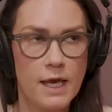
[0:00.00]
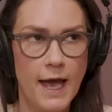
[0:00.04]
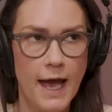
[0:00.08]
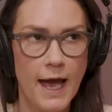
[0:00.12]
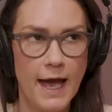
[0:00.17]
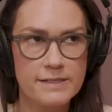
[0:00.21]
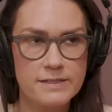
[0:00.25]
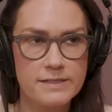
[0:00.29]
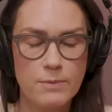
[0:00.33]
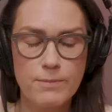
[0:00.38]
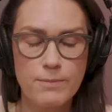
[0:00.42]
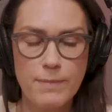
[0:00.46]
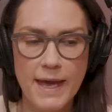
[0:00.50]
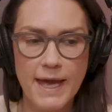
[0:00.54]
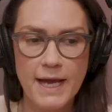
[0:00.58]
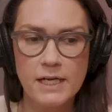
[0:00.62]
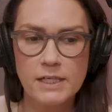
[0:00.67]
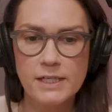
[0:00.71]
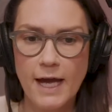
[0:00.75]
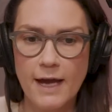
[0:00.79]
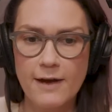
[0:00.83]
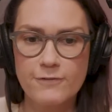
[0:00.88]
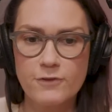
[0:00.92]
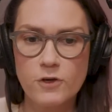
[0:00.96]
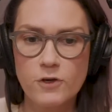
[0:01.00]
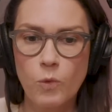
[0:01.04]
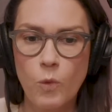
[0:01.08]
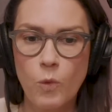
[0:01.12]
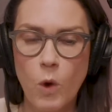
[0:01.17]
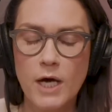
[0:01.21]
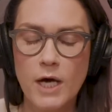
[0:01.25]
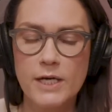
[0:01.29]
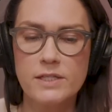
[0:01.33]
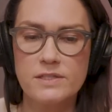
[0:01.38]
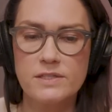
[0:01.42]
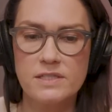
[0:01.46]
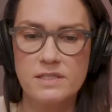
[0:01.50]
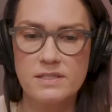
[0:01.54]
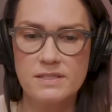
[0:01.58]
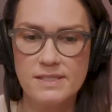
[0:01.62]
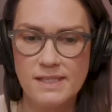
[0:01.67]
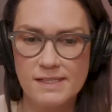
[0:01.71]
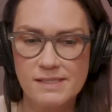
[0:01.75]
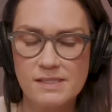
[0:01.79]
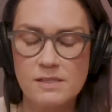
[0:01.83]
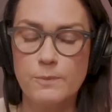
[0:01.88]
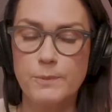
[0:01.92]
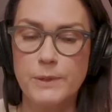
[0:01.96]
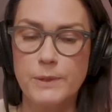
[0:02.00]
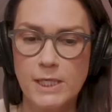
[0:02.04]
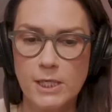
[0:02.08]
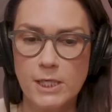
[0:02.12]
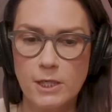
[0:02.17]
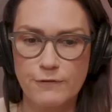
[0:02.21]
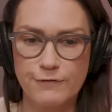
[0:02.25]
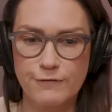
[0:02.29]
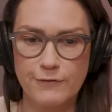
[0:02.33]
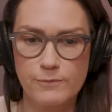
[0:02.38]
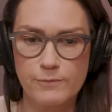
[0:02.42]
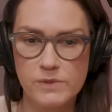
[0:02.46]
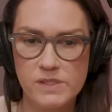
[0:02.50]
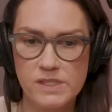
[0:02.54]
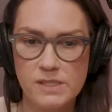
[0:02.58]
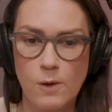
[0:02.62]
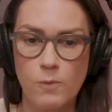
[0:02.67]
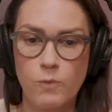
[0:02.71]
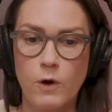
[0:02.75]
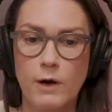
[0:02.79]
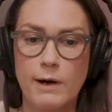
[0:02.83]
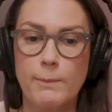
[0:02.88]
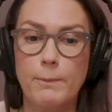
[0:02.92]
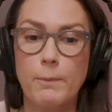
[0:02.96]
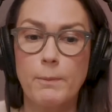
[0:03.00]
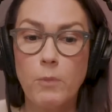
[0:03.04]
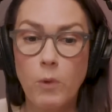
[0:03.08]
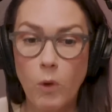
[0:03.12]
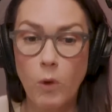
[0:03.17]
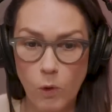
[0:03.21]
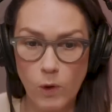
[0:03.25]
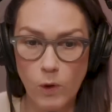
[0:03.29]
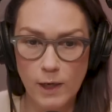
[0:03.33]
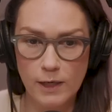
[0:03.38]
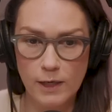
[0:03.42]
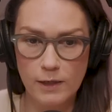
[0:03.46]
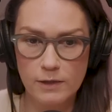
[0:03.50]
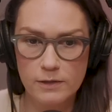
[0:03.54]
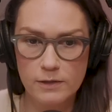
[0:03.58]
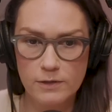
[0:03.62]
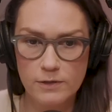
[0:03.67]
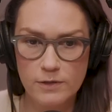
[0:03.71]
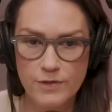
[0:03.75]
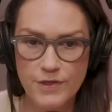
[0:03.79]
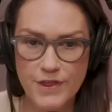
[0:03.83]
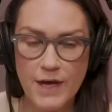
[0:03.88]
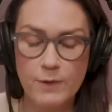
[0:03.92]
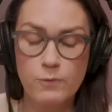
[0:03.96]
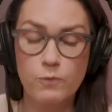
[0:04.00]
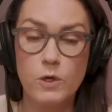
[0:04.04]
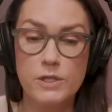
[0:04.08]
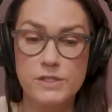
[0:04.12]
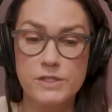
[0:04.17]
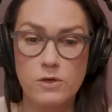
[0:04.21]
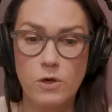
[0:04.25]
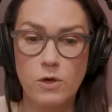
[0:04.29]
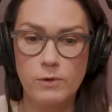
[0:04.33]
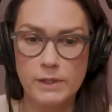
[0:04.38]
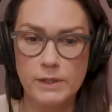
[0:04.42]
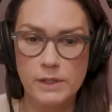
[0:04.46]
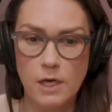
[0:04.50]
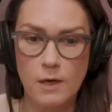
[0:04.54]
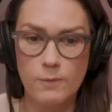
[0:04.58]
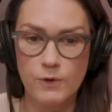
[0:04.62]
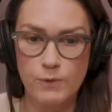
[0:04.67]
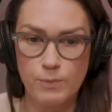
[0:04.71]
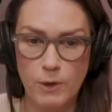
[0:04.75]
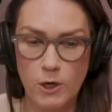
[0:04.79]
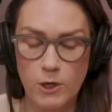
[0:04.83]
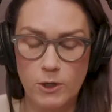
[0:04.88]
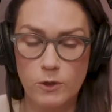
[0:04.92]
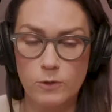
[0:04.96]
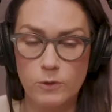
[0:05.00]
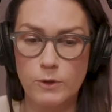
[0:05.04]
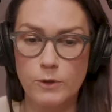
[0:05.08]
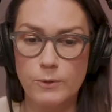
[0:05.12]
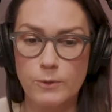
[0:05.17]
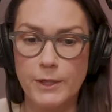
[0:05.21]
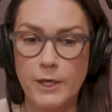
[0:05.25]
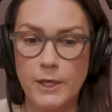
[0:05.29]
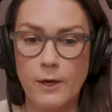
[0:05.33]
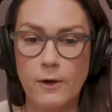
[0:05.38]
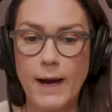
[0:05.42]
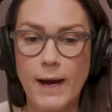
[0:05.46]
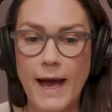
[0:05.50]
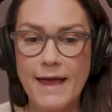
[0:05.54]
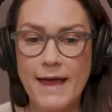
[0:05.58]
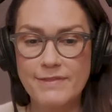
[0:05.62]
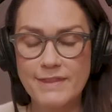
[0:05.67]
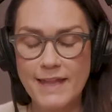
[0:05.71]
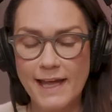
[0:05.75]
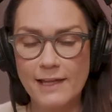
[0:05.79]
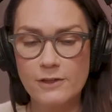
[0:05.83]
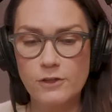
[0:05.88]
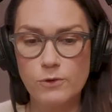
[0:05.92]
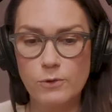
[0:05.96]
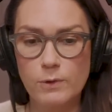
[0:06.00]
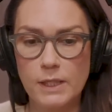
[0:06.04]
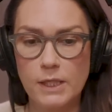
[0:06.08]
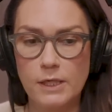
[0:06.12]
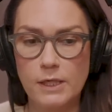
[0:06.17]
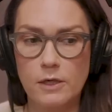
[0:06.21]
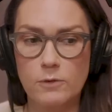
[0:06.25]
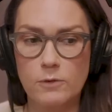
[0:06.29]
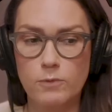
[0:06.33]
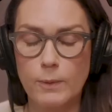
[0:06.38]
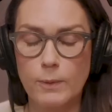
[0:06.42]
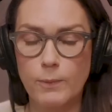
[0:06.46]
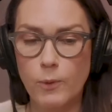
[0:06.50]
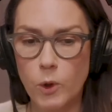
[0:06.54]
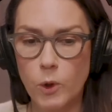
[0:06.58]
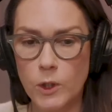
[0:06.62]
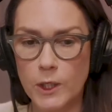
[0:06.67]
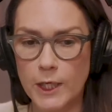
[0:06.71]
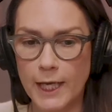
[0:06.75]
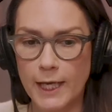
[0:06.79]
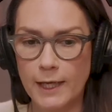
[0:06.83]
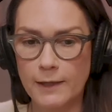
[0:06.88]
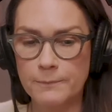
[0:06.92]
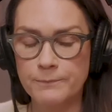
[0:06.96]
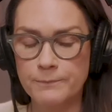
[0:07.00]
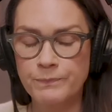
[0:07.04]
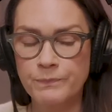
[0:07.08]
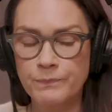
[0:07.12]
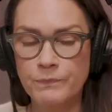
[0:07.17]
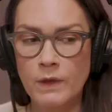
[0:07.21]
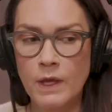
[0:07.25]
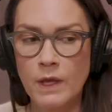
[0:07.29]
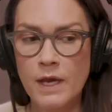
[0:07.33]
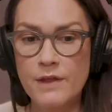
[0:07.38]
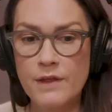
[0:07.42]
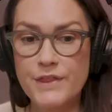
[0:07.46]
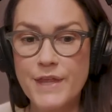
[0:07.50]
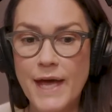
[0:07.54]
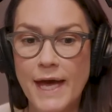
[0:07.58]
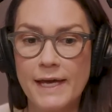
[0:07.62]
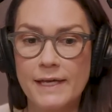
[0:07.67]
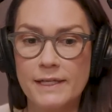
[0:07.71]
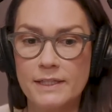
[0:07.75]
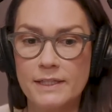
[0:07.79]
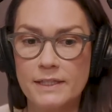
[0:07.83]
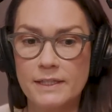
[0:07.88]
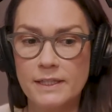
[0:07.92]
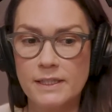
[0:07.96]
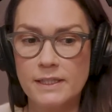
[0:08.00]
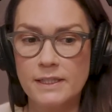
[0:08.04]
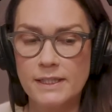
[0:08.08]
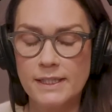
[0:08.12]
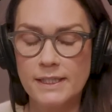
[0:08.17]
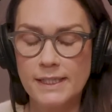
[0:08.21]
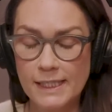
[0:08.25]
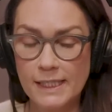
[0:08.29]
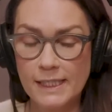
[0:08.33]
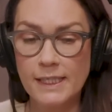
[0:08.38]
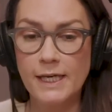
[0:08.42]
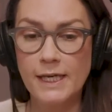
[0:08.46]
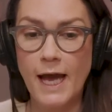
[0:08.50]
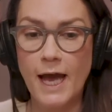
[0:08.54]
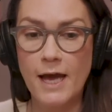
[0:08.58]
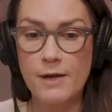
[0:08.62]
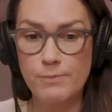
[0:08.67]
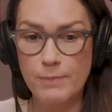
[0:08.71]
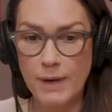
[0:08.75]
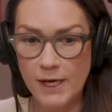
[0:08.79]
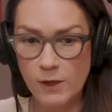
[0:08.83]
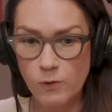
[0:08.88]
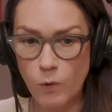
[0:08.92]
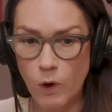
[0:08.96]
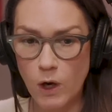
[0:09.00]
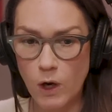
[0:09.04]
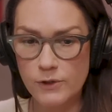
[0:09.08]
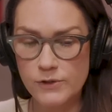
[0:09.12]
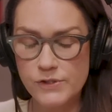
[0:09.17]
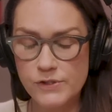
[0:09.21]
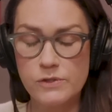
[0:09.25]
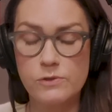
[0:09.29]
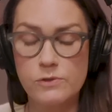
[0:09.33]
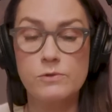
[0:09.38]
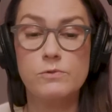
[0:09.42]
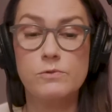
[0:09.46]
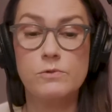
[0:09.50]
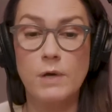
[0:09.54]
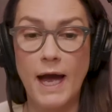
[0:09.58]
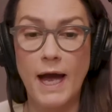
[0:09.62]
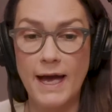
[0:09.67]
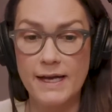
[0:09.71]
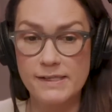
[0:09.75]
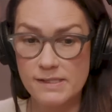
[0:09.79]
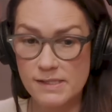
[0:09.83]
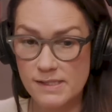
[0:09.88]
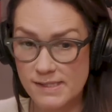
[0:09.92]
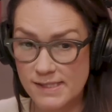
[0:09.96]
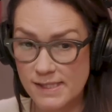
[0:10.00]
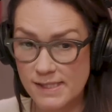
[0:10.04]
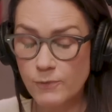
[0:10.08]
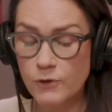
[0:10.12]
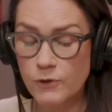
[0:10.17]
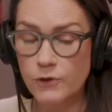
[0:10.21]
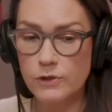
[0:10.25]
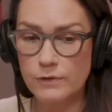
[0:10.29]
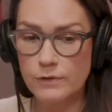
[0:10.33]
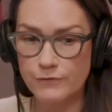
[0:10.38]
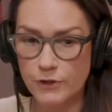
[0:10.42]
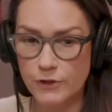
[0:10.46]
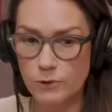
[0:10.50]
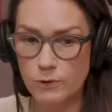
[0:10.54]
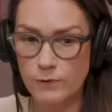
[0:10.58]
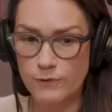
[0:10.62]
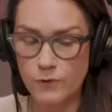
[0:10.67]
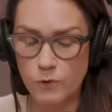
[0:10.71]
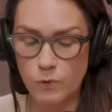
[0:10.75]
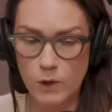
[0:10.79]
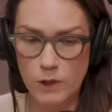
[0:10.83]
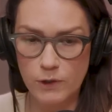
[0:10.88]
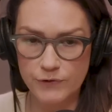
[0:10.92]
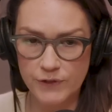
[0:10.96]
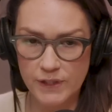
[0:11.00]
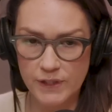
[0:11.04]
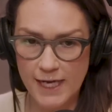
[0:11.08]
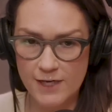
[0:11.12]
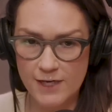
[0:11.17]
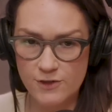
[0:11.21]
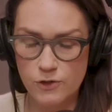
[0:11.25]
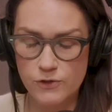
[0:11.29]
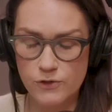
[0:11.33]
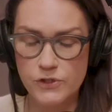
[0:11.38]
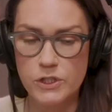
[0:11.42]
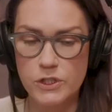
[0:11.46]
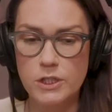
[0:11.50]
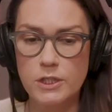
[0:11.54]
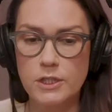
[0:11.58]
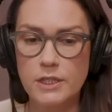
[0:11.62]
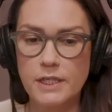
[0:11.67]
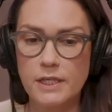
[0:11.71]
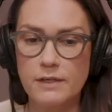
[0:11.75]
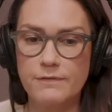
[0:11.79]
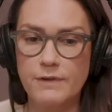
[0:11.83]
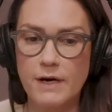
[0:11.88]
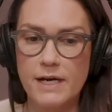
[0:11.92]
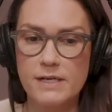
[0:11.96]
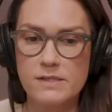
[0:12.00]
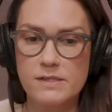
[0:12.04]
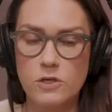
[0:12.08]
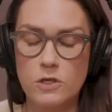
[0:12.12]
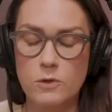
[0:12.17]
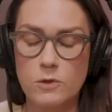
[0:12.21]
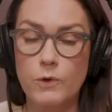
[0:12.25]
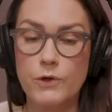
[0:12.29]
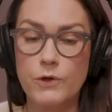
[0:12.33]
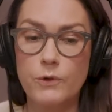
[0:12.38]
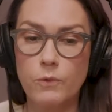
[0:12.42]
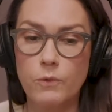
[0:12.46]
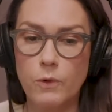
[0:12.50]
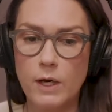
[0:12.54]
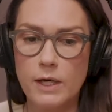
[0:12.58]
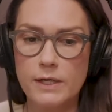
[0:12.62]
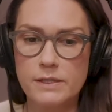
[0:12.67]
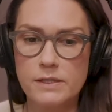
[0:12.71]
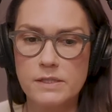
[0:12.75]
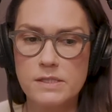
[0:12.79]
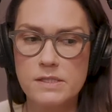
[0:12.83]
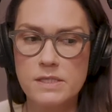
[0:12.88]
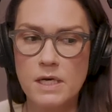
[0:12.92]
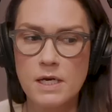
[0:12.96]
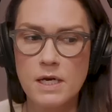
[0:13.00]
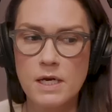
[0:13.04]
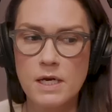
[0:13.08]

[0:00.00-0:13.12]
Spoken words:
has a man ever wanted to disappear from somewhere more than what's going on with Marco Rubio? And then you hear reporting that he and Mike Waltz, who has a similar view of the world, the national security advisor, were the ones